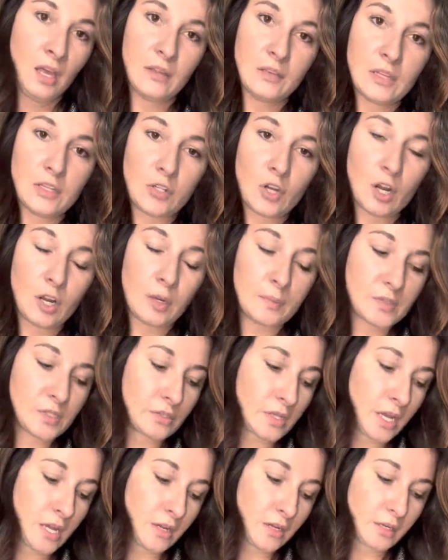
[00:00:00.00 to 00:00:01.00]
The tarps are
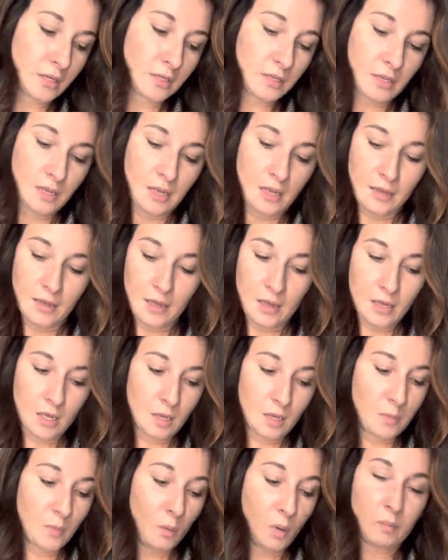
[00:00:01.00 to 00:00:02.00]
there.
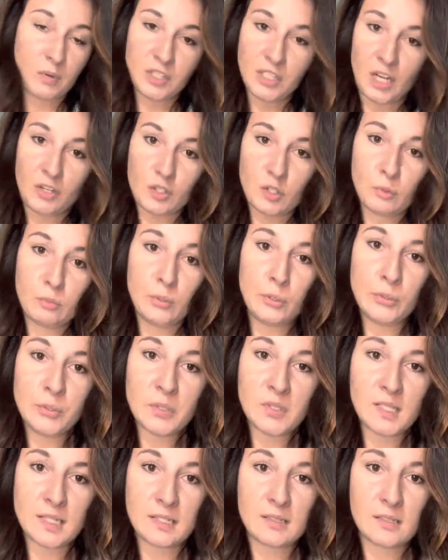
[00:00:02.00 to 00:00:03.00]
We protect your
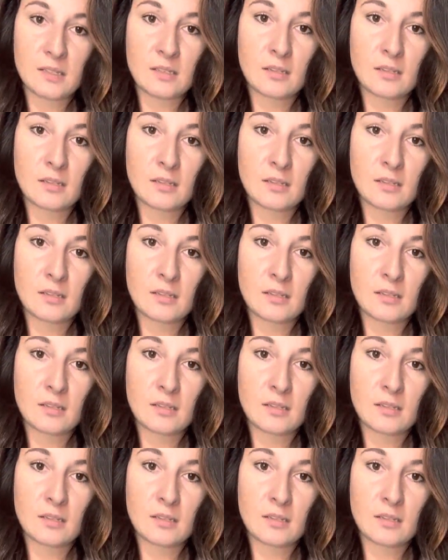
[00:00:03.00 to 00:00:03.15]
pools. This is